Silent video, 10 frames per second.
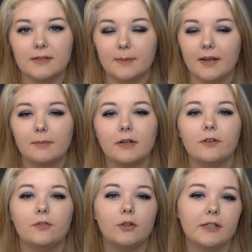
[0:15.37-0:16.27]
but I am going to
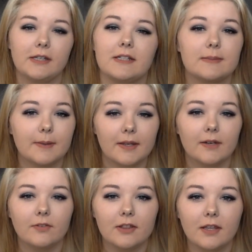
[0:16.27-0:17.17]
fully explain
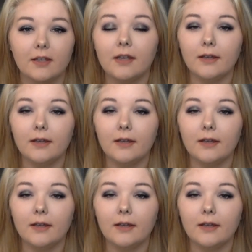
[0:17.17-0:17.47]
everything,